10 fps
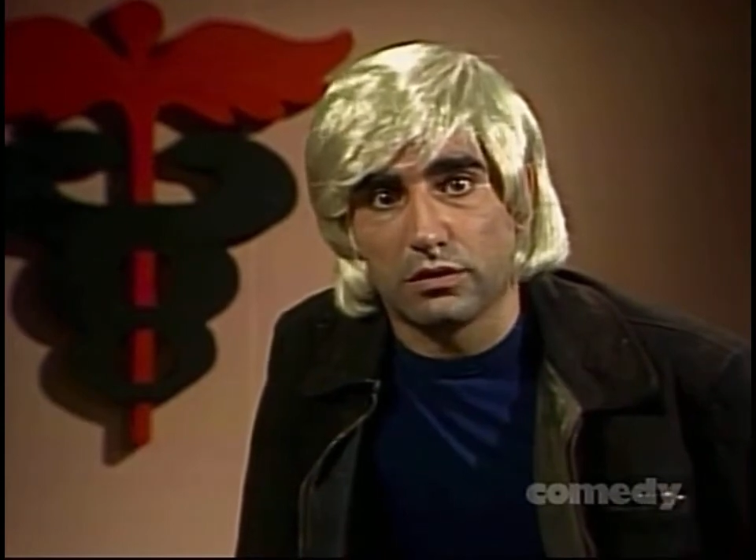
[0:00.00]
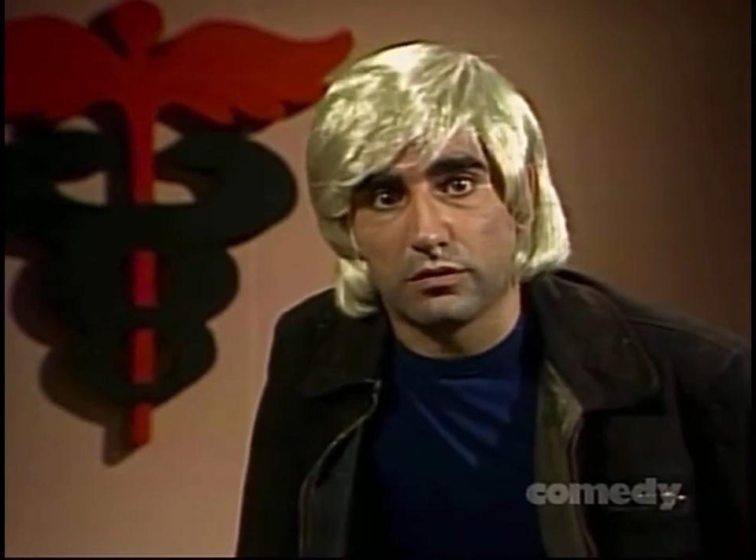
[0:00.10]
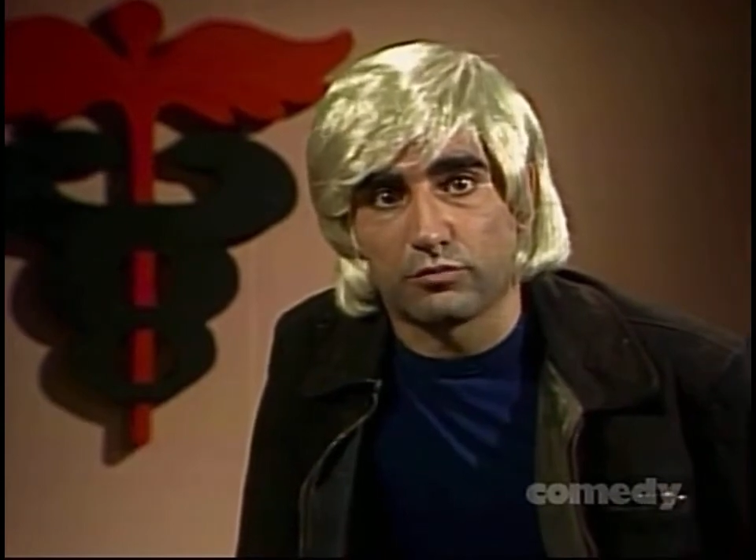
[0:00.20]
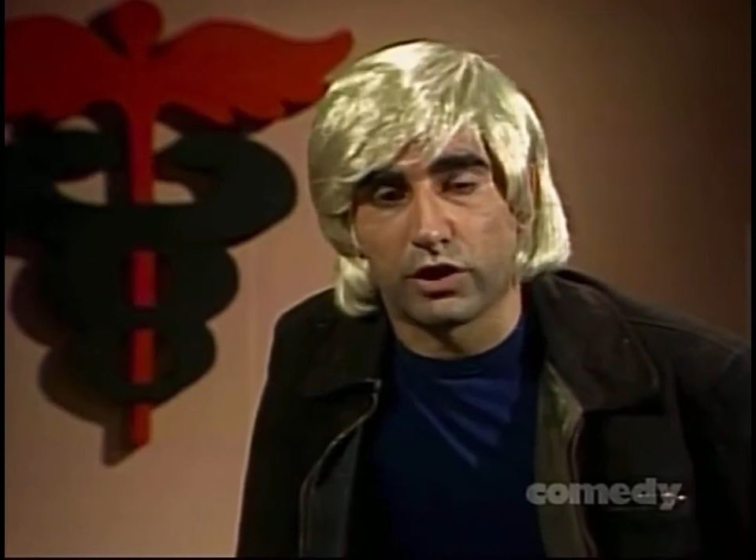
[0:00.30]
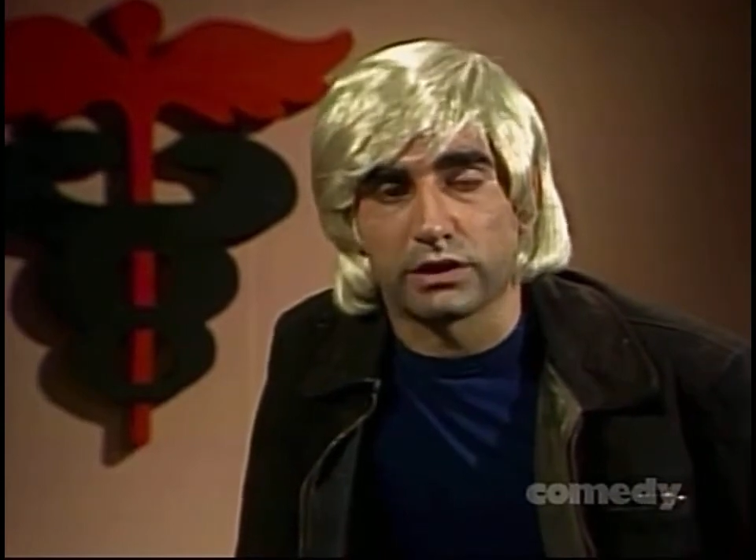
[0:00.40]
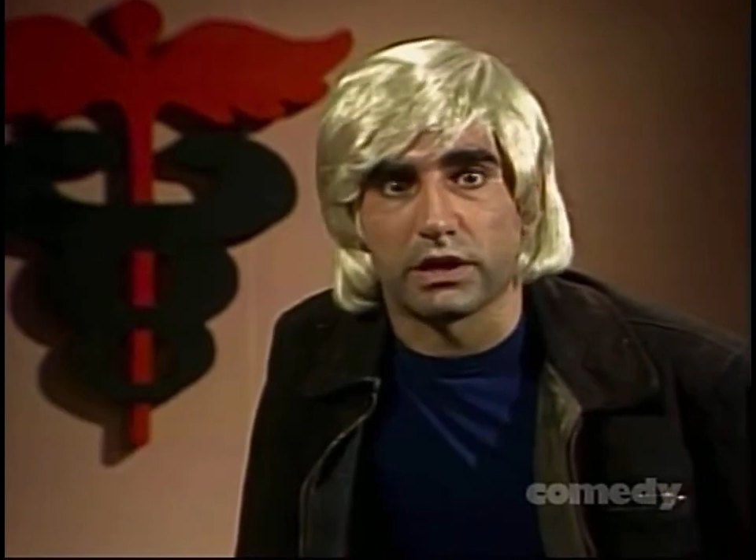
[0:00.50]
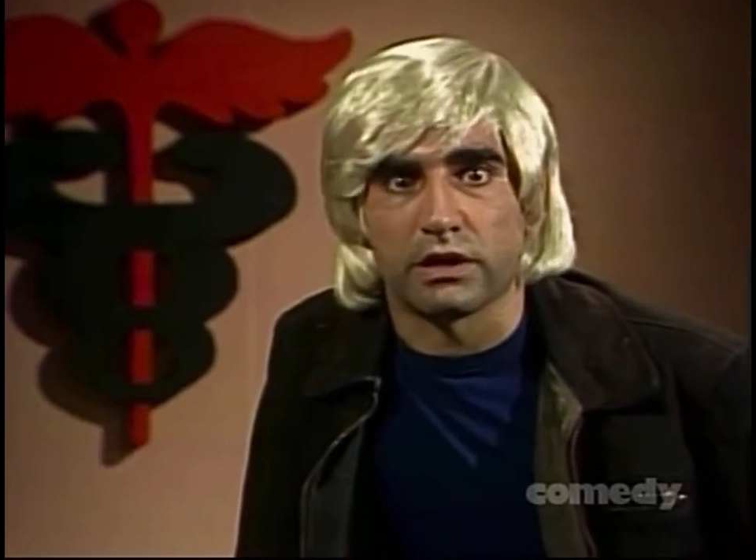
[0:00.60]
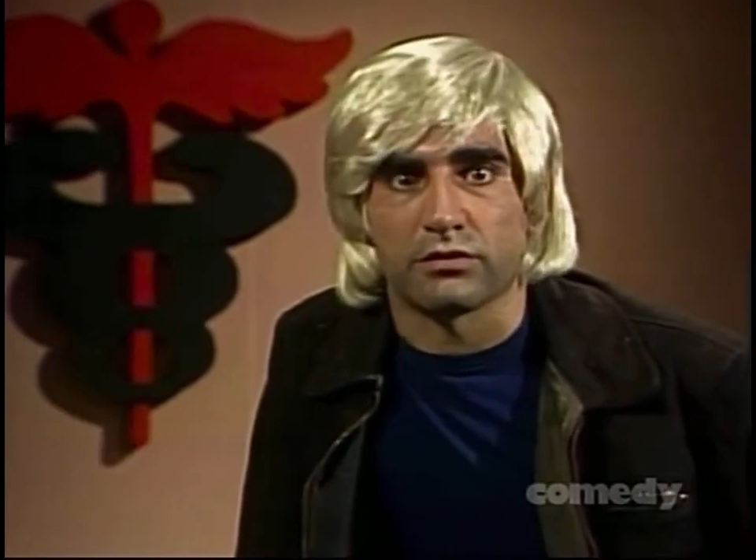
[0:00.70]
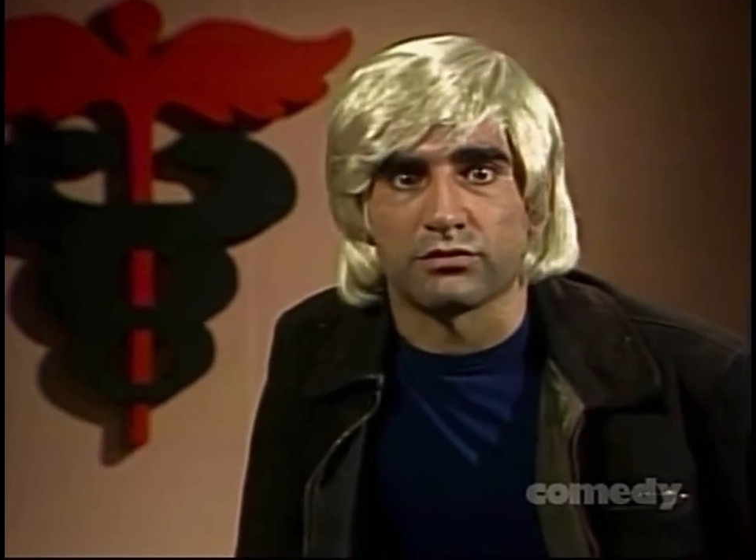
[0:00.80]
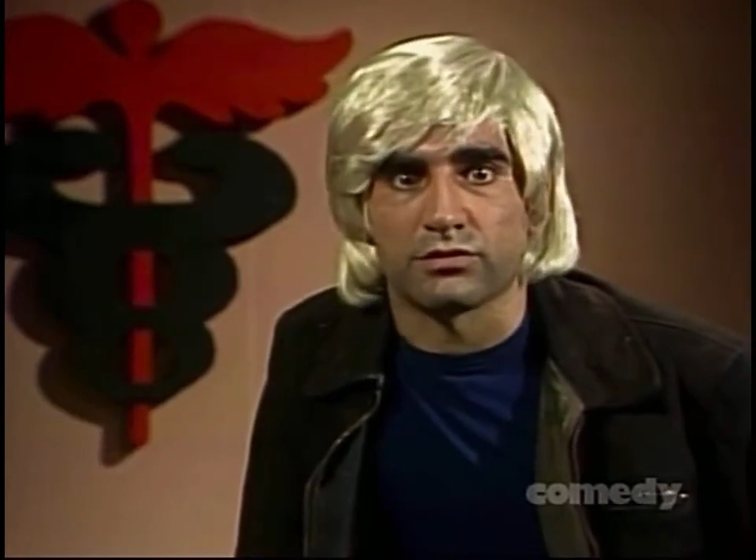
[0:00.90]

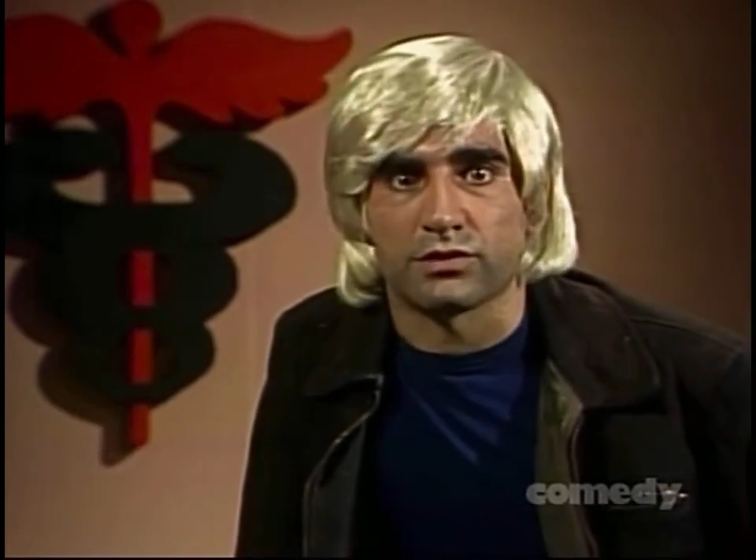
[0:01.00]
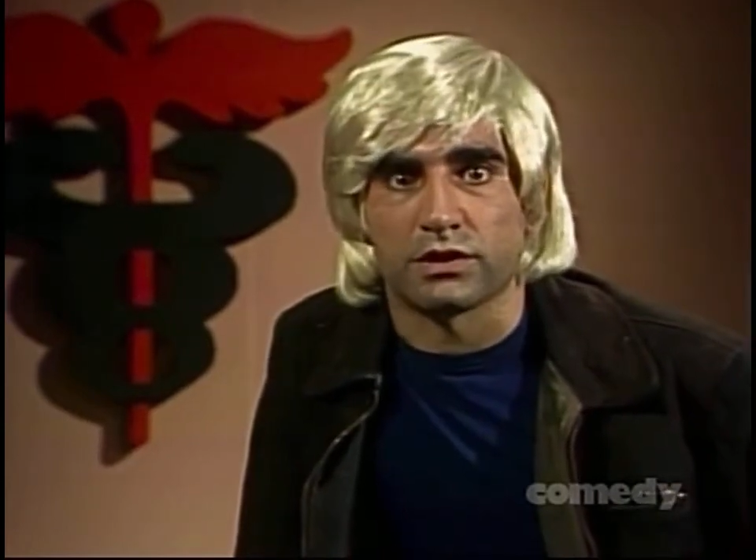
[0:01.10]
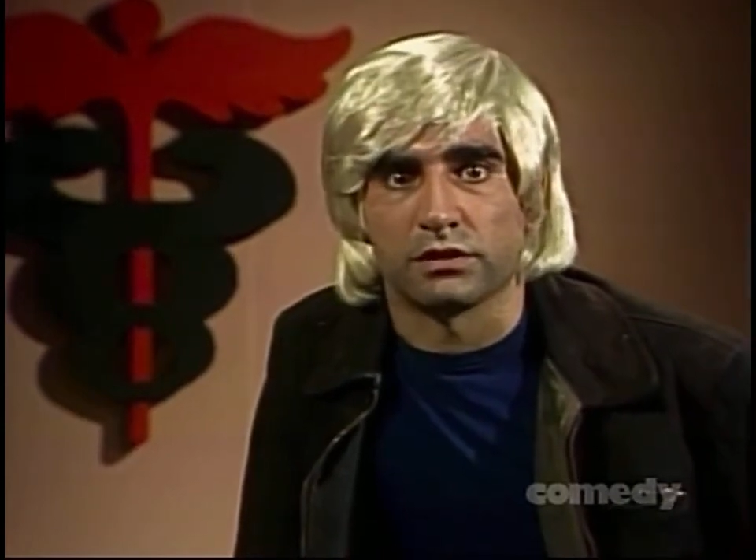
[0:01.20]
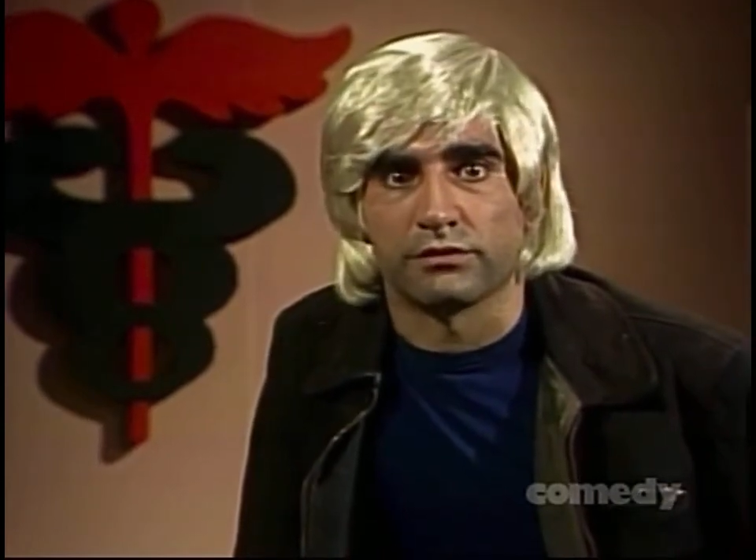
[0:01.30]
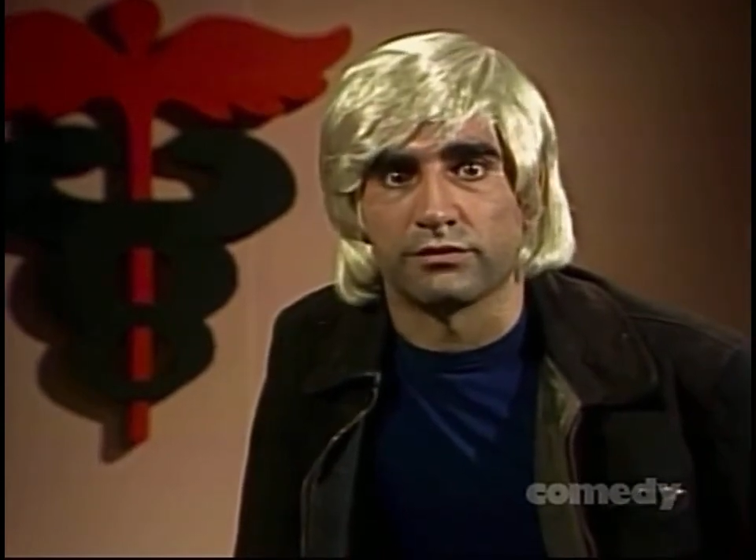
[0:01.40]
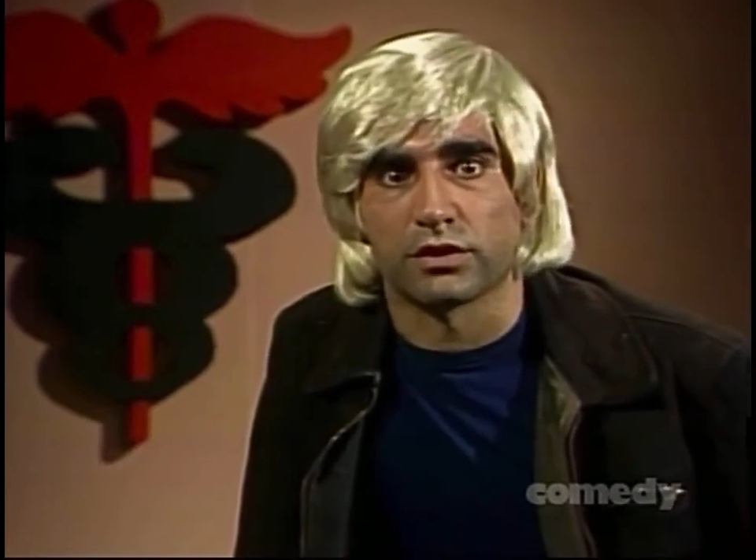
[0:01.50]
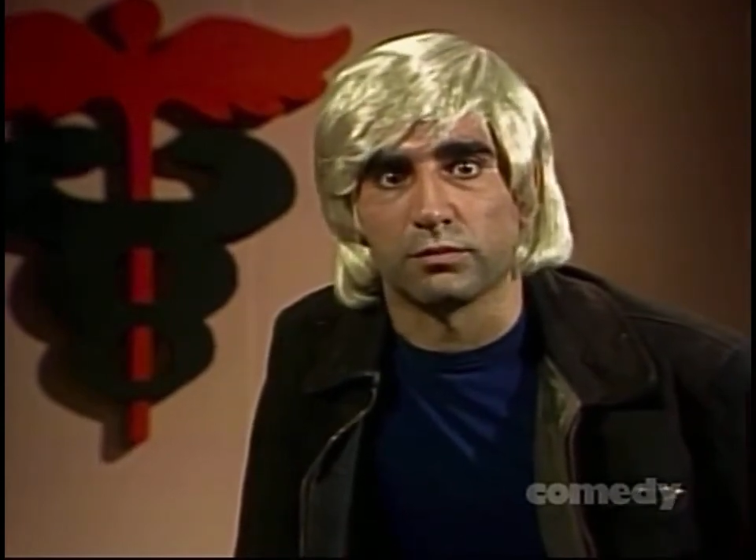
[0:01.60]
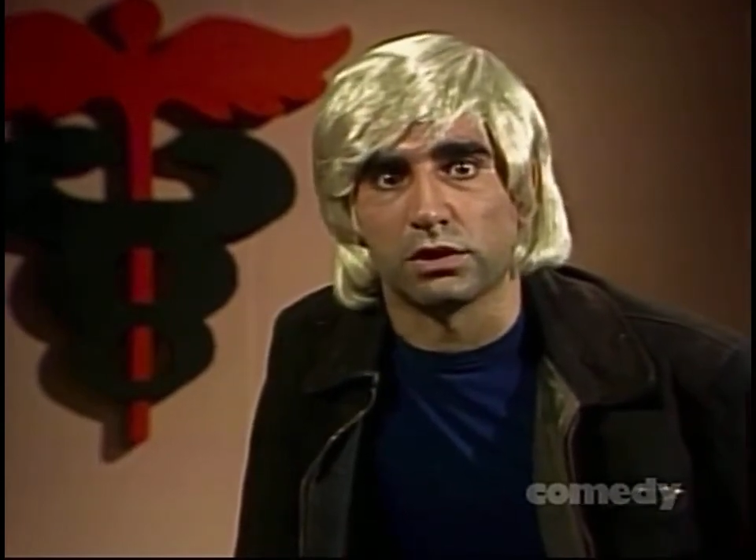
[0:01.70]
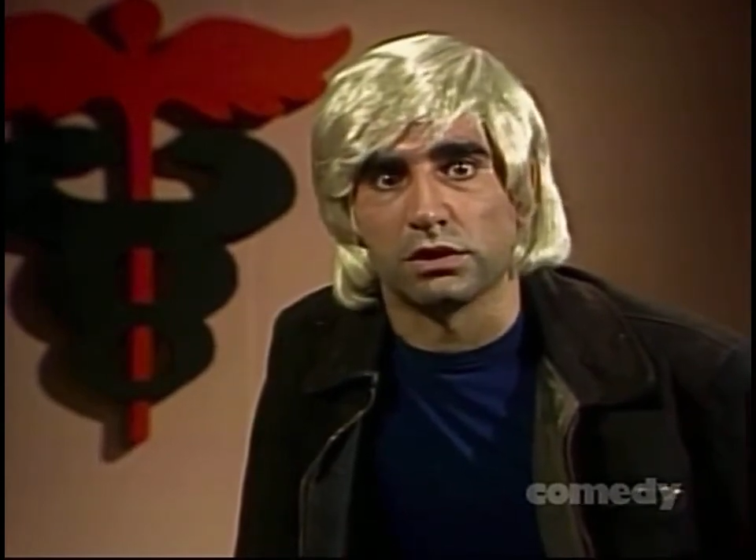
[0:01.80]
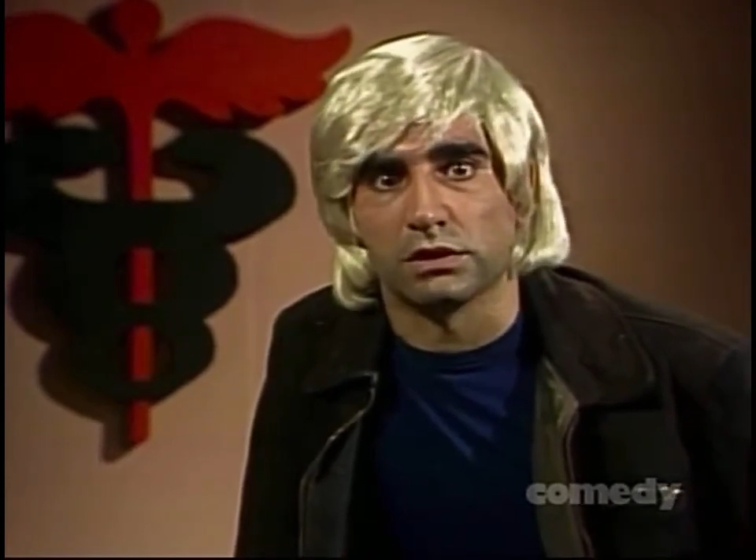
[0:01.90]
breakdowns in
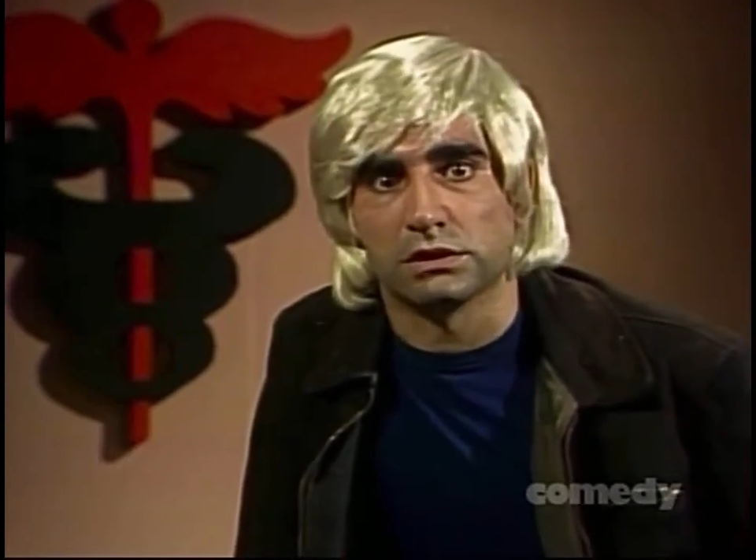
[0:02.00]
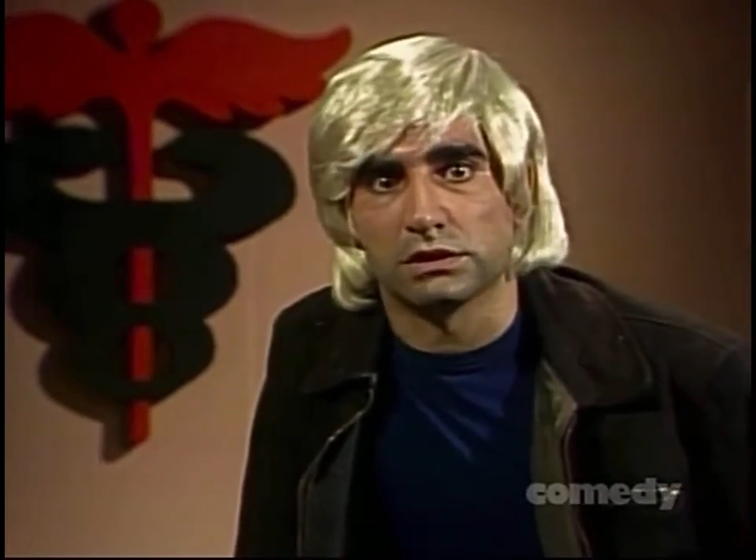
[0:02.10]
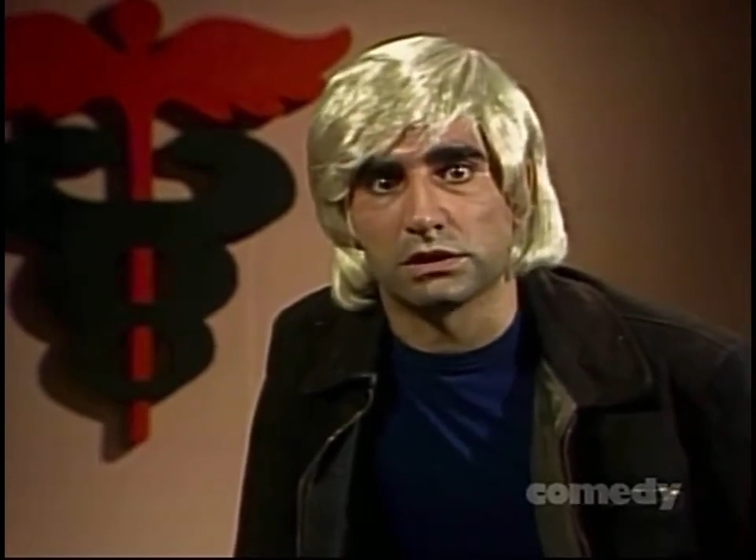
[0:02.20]
verbal